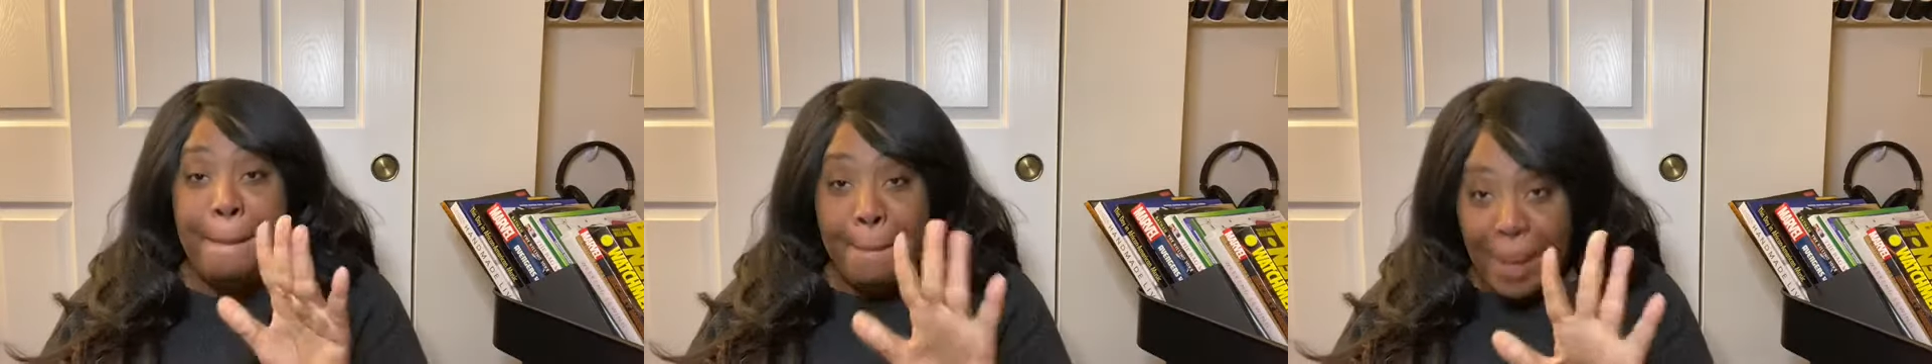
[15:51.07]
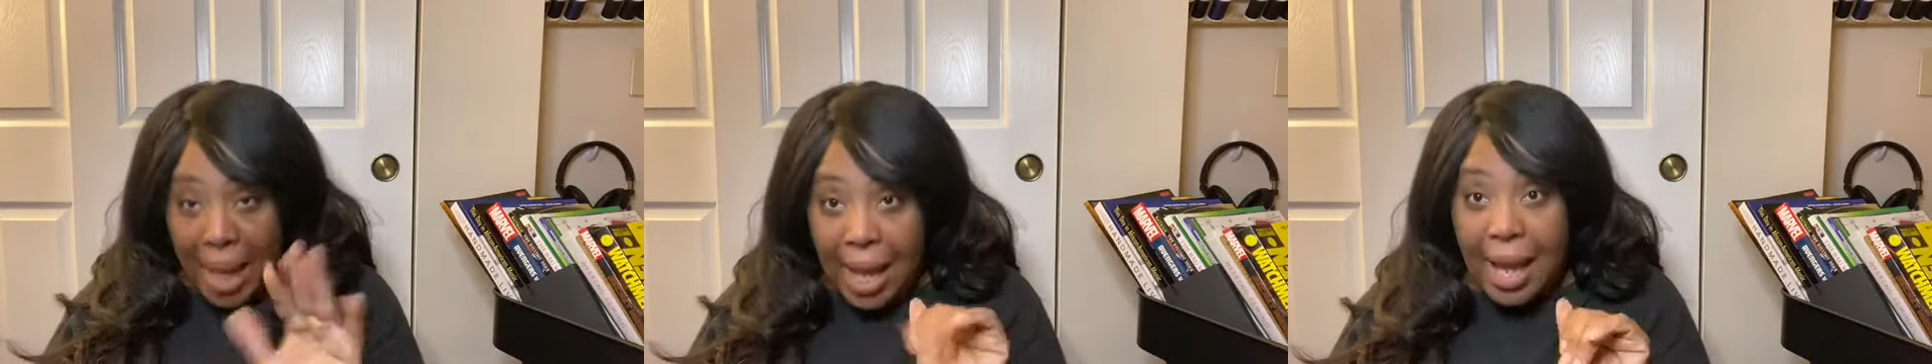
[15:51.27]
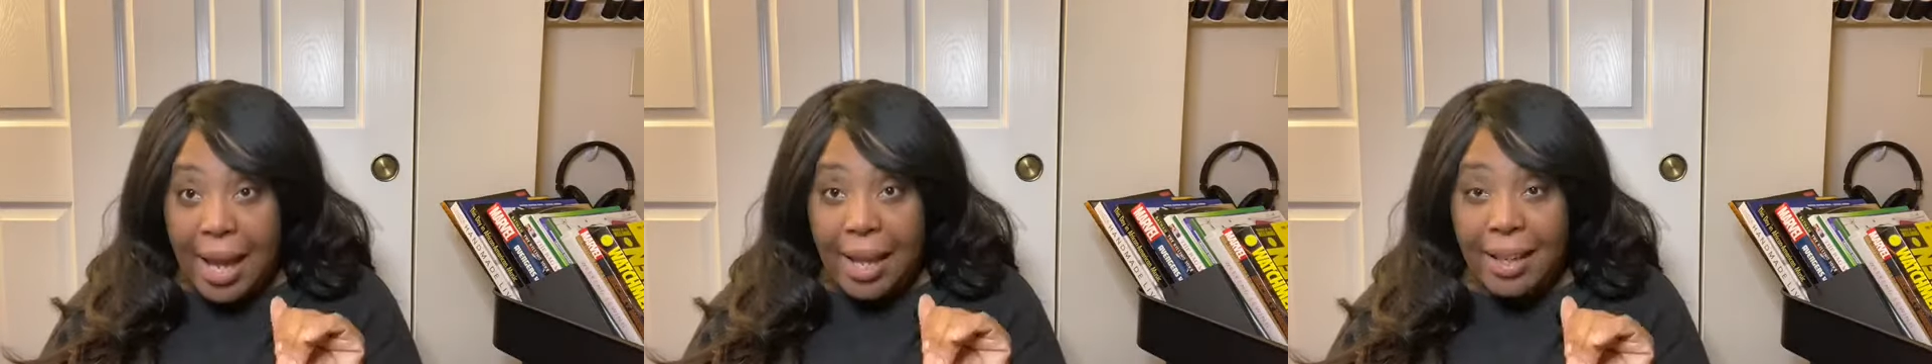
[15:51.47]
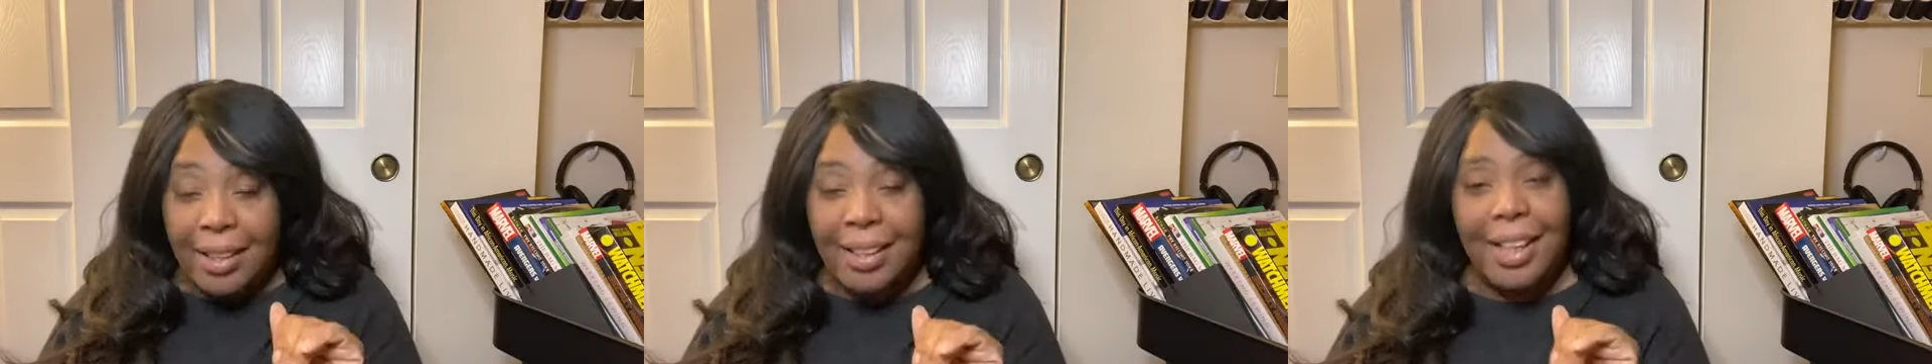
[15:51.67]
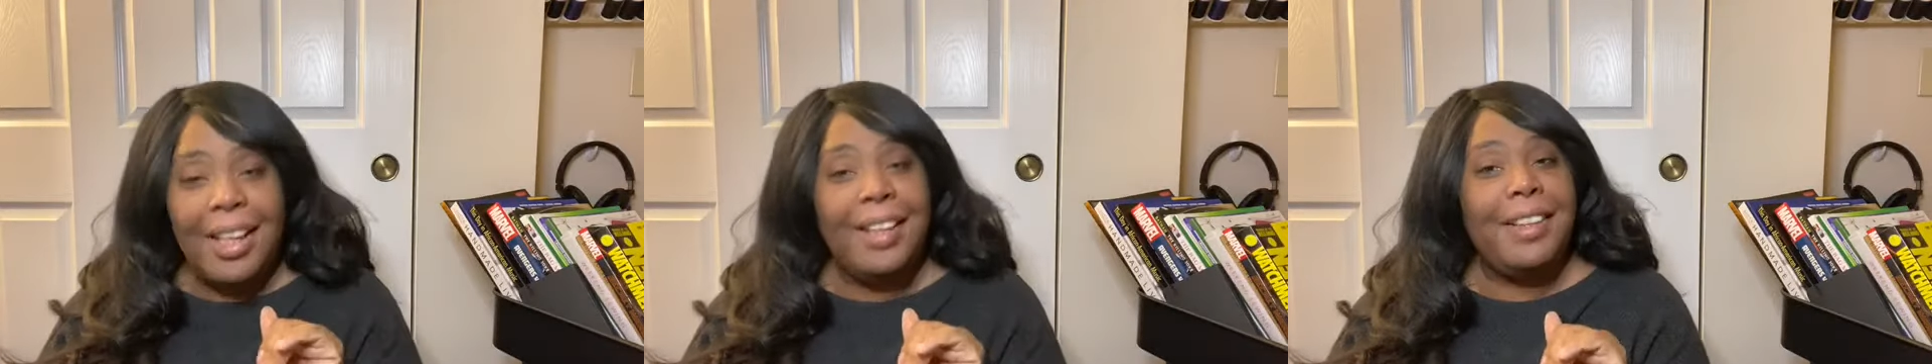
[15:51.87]
Bye.
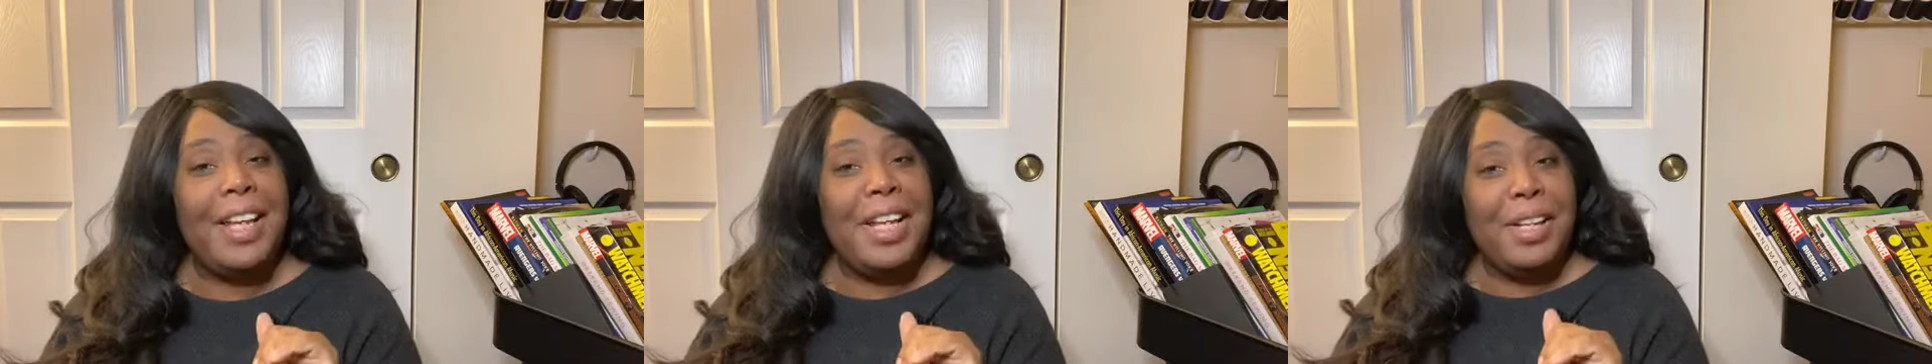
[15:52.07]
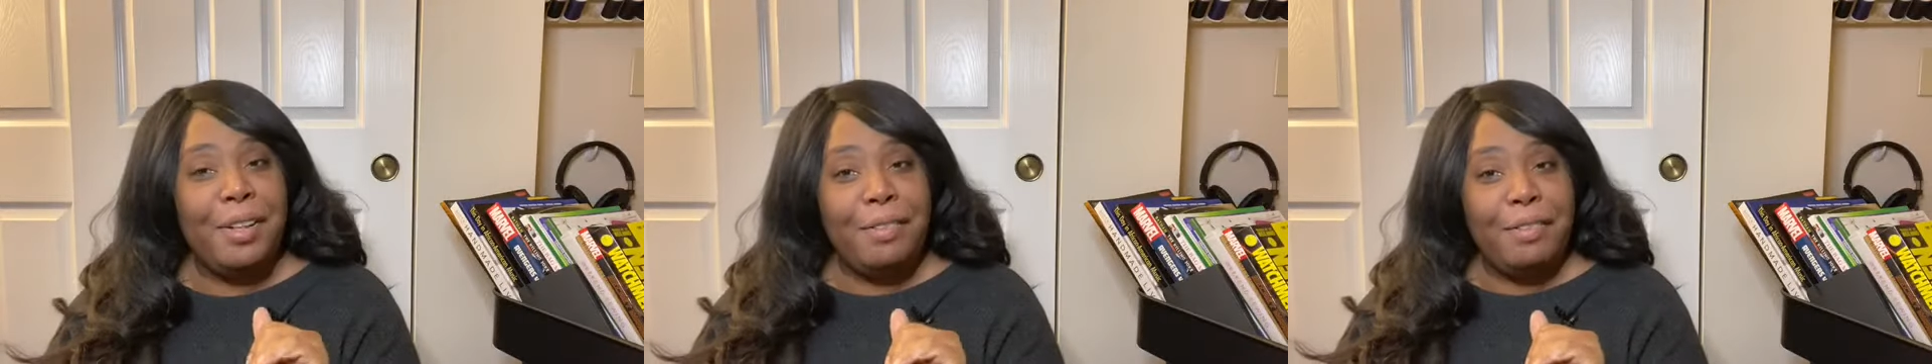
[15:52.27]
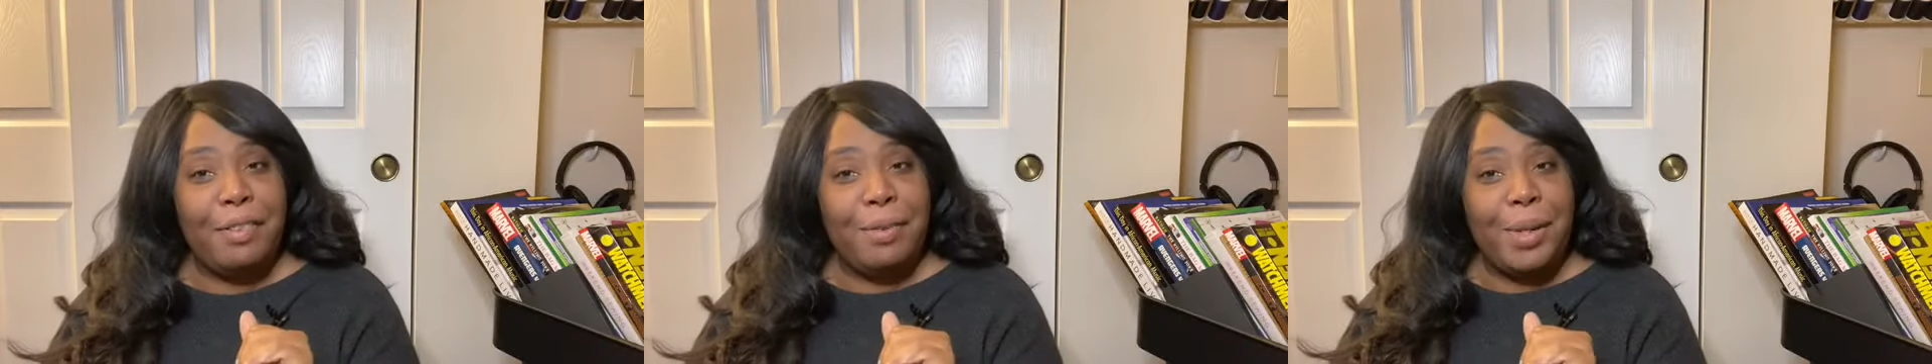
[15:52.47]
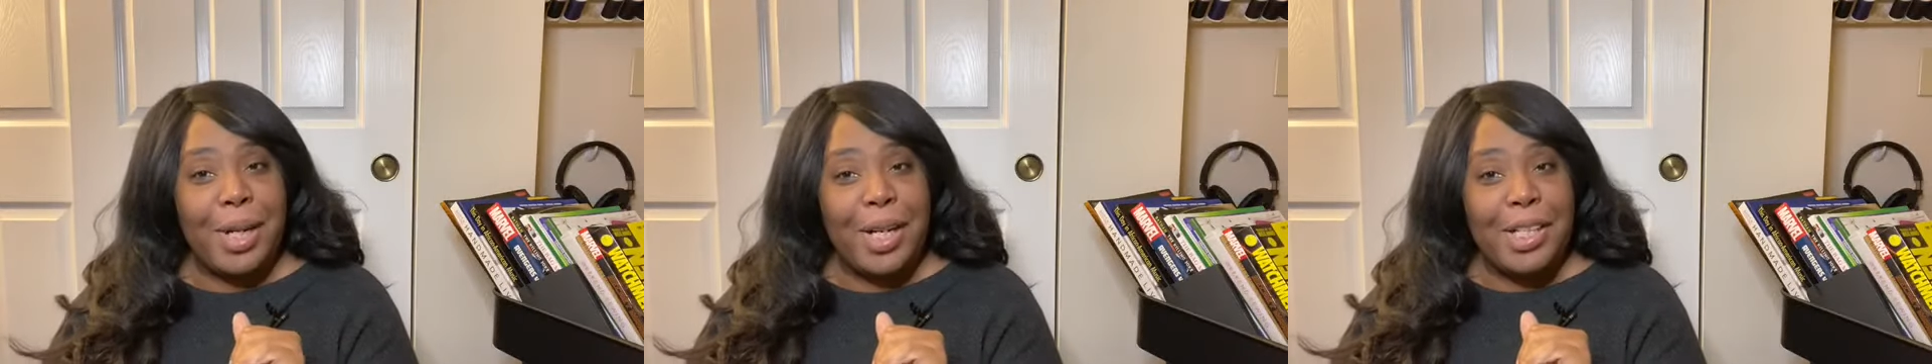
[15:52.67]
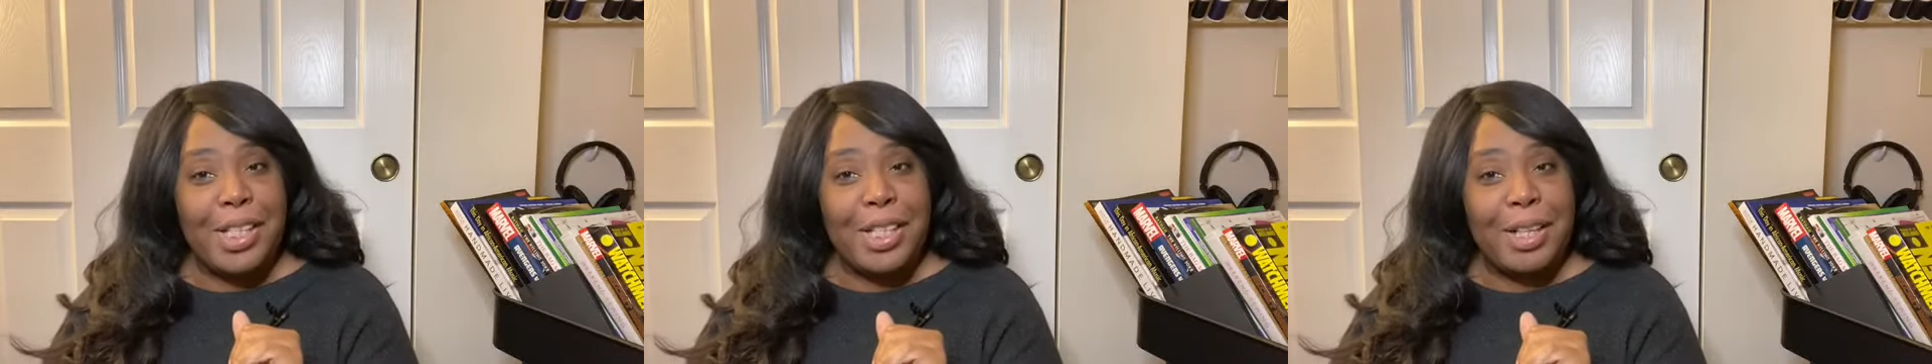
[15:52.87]
And thank you for
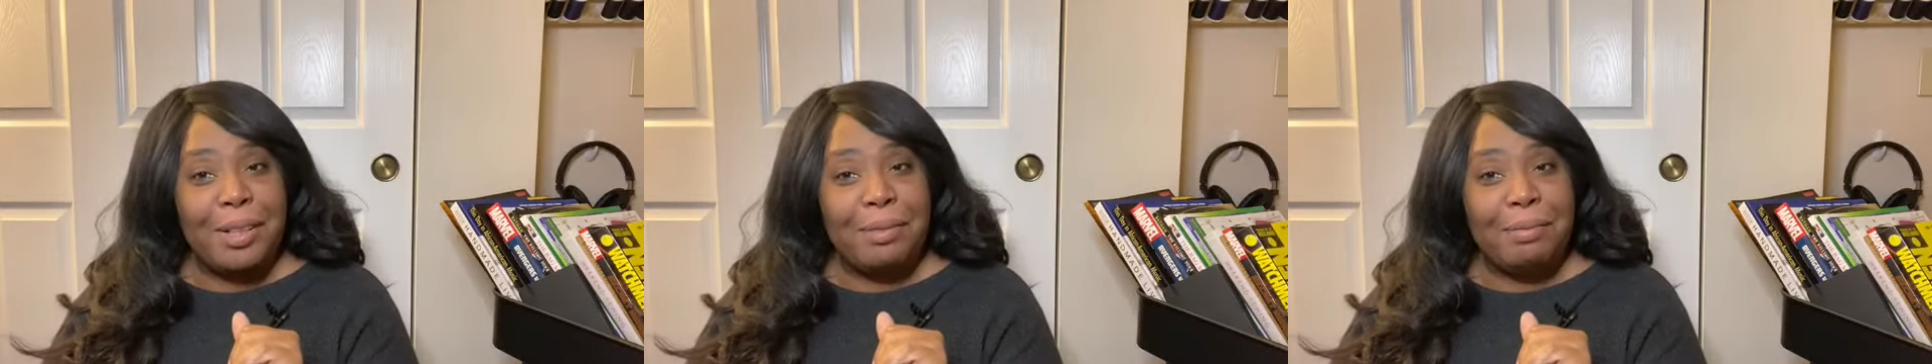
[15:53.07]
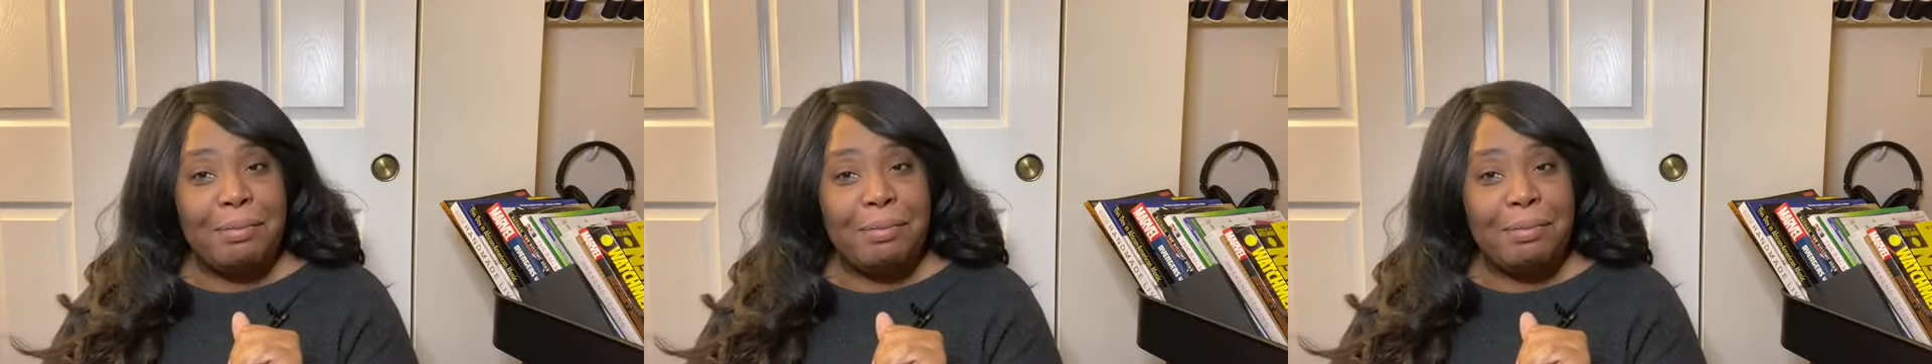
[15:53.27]
watching.